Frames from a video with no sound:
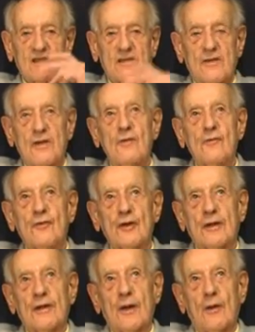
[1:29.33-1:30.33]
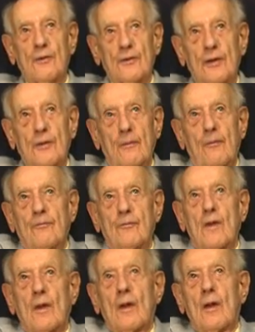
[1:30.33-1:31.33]
and he figured out that
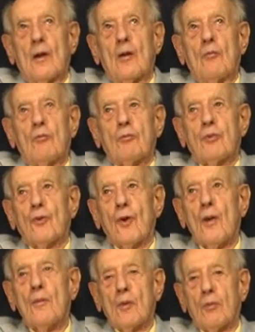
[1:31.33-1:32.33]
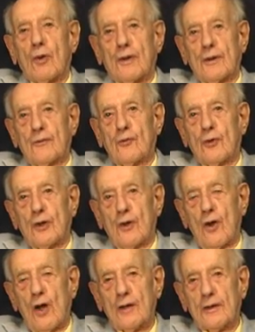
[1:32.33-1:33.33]
probably if we
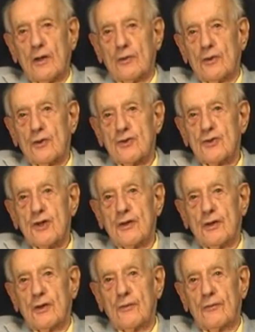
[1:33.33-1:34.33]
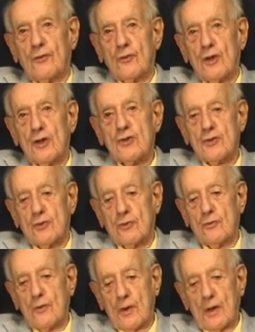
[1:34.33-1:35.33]
locked out the center differential,
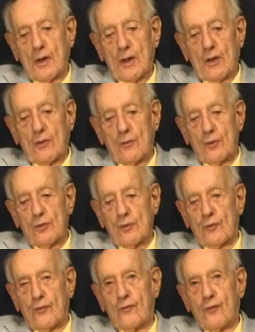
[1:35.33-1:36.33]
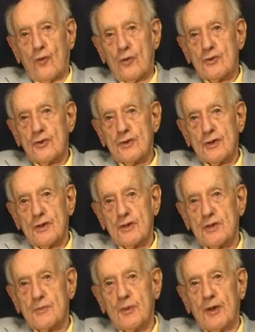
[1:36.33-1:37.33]
we would force the
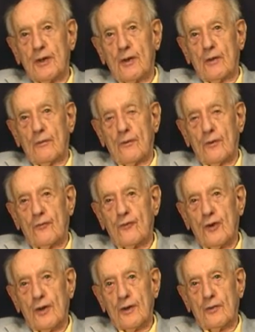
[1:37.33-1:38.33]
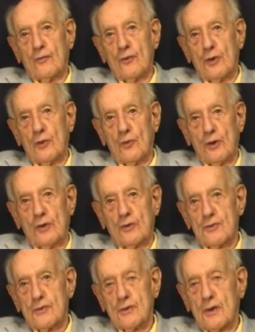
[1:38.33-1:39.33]
speed of the front and rear wheels
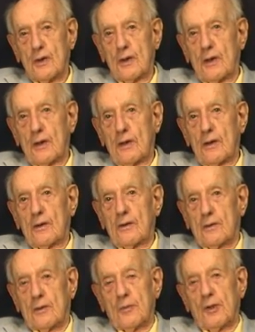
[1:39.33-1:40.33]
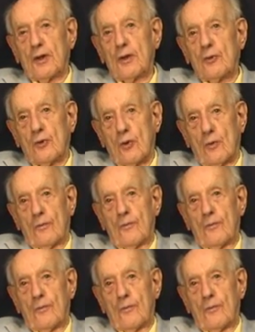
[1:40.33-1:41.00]
to be equal,